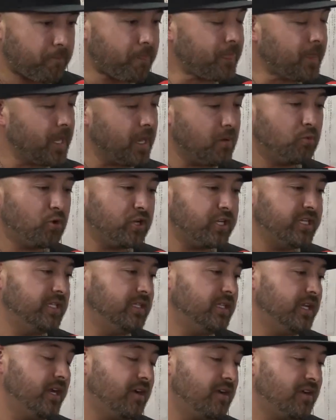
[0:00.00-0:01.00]
I'm working
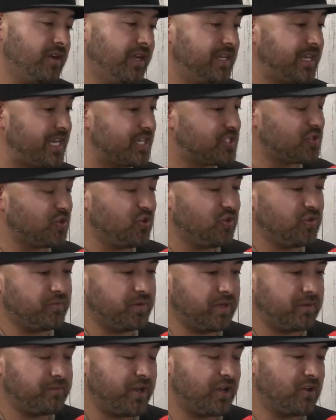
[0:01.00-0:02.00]
there and I show up
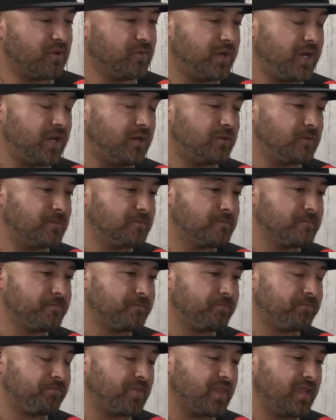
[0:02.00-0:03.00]
at Paramount
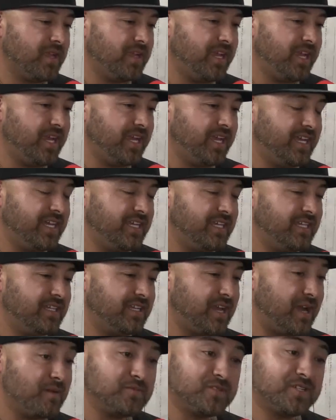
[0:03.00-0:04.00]
and
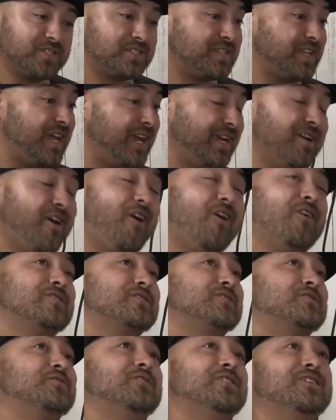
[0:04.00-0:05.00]
I'm just like
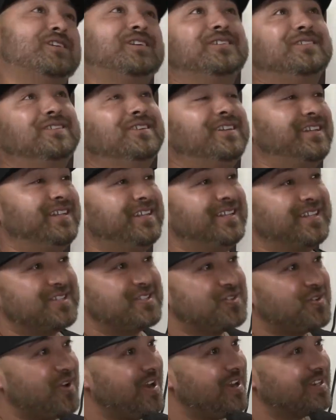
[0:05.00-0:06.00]
awestruck looking yeah. at the
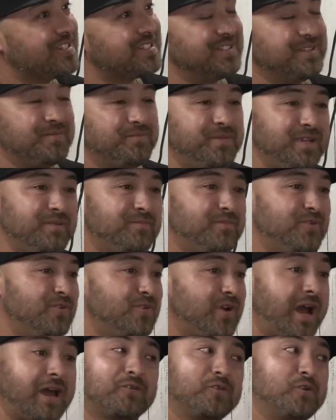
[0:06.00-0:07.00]
trucks and the people.
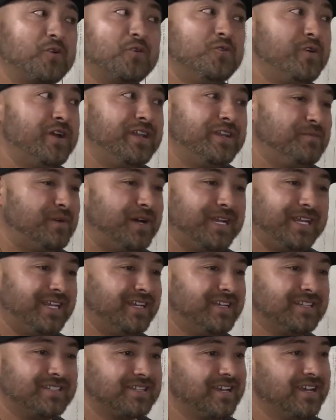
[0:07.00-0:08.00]
I don't know who anybody
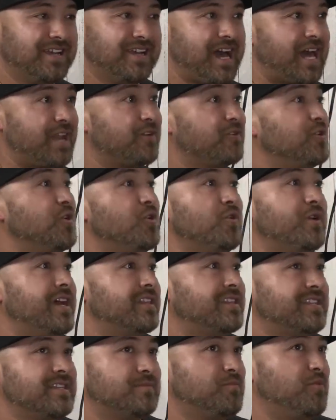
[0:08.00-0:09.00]
is. I don't know at
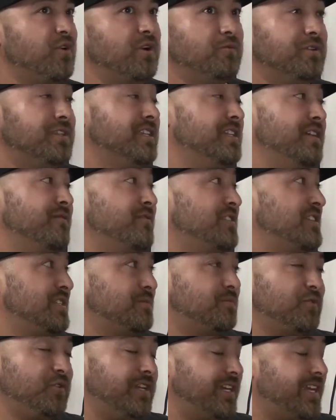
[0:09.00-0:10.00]
this point what the difference is
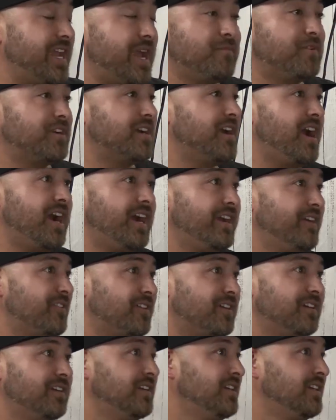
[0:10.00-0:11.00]
between a camera guy or
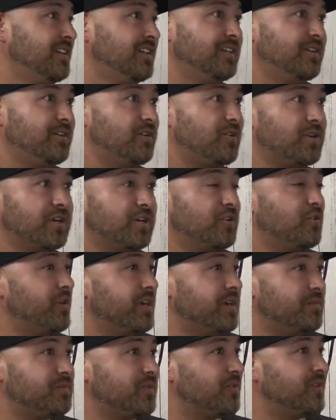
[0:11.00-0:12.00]
a mm-hmm. or a
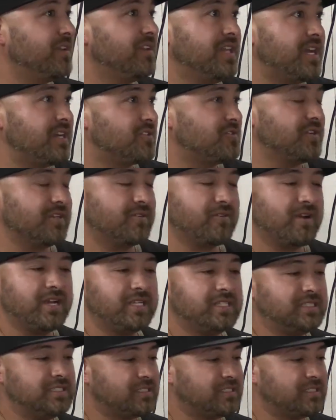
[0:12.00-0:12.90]
grip or an electric, mm-hmm, right? Mm-hmm.